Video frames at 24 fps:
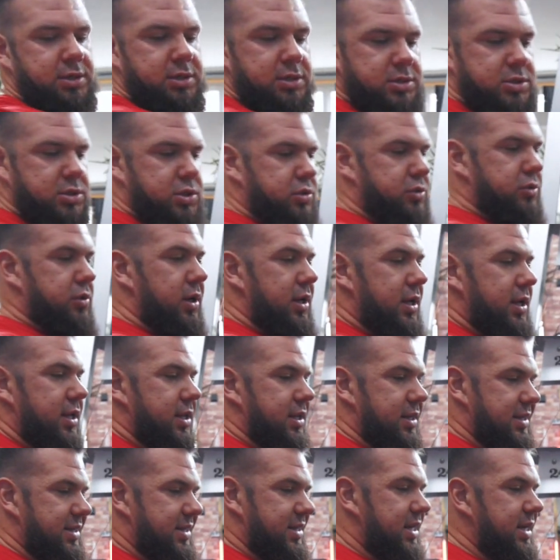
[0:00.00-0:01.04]
So
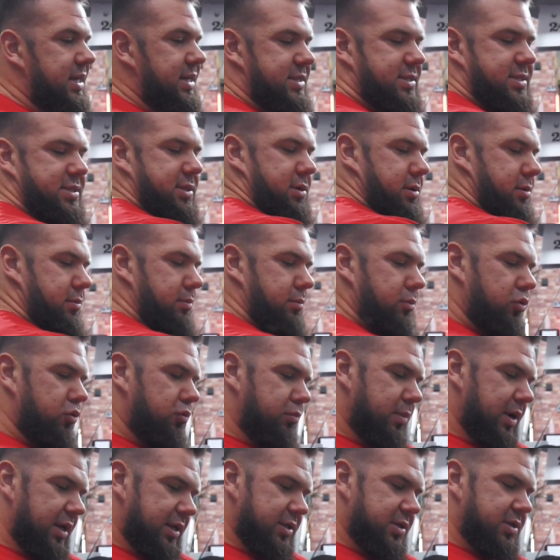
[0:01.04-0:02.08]
this
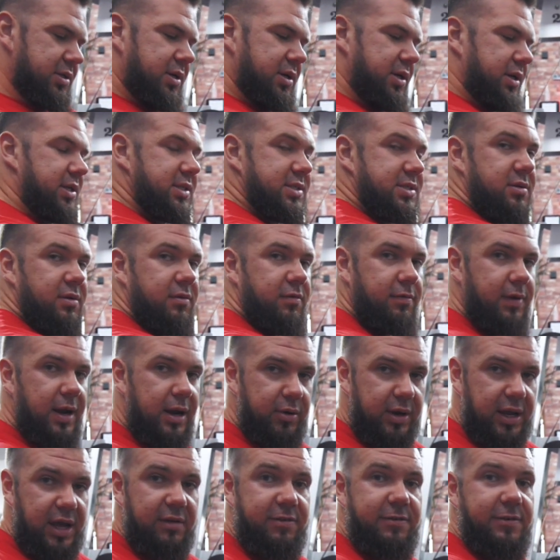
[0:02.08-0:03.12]
movement is
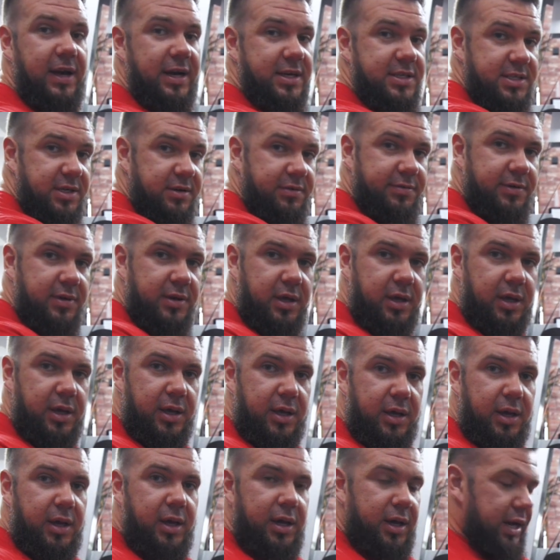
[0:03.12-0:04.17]
very effective,
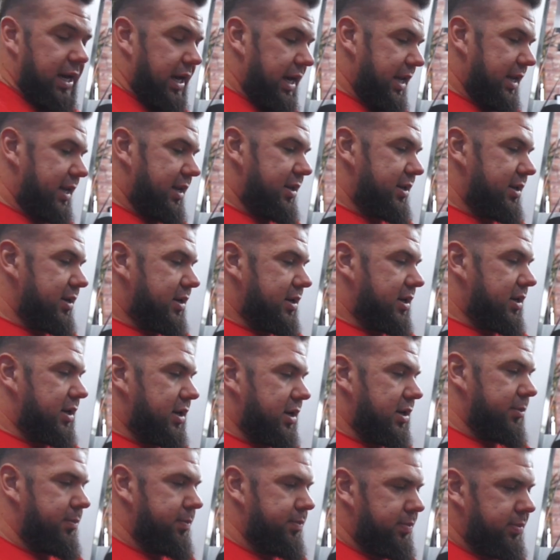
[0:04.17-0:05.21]
and
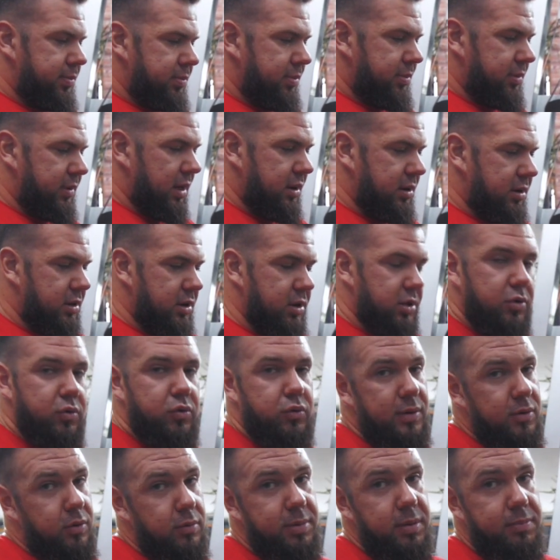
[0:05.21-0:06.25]
you
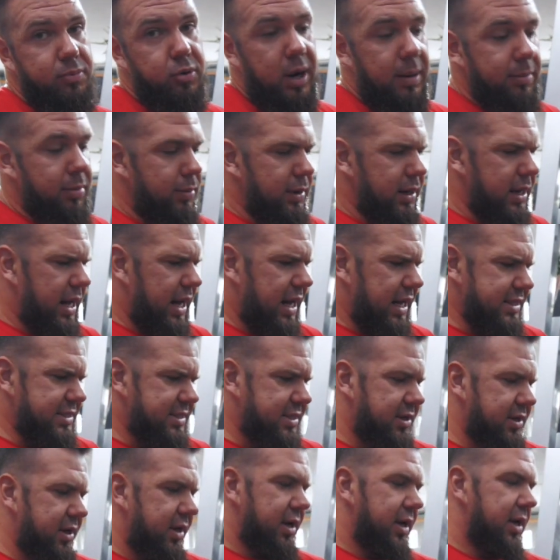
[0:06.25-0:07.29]
will be probably
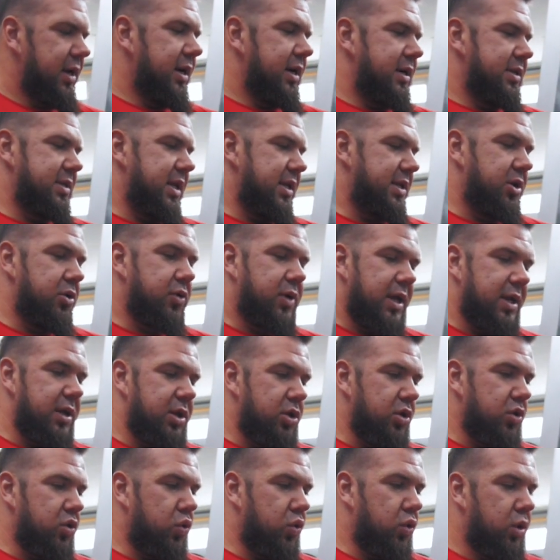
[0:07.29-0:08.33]
asked that you can
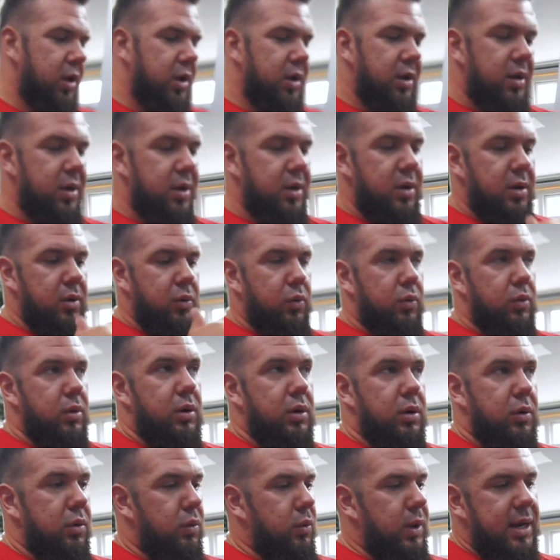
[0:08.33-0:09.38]
do
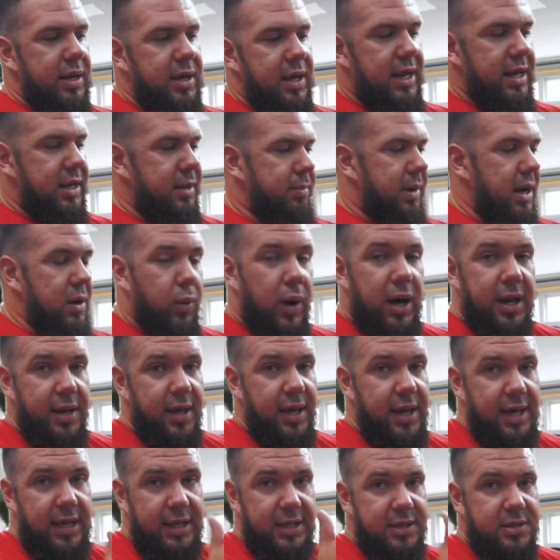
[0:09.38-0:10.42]
one hand by one
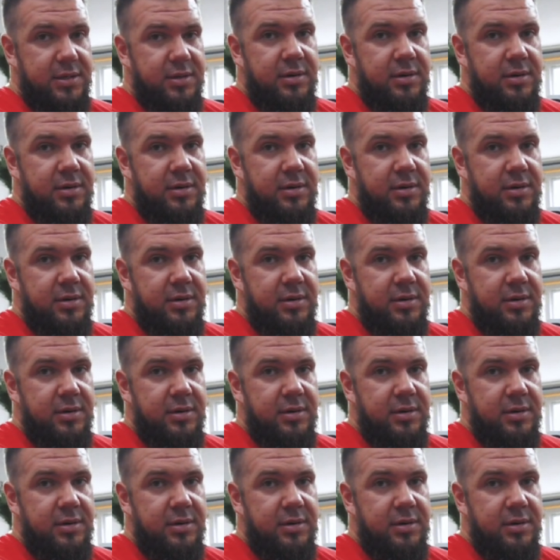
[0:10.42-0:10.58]
hand.